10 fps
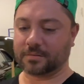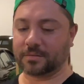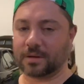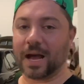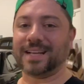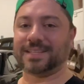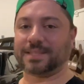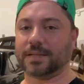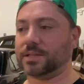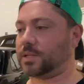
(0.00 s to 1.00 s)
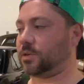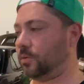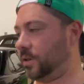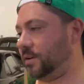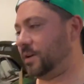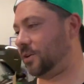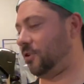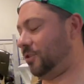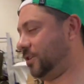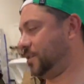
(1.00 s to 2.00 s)
highest stolen
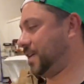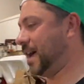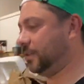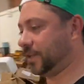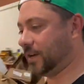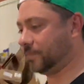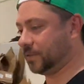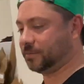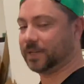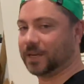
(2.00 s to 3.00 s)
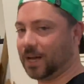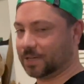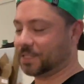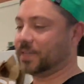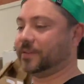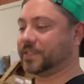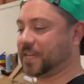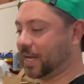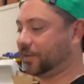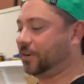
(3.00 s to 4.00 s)
cars out there between Honda Civics,
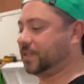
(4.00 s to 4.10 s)
Acura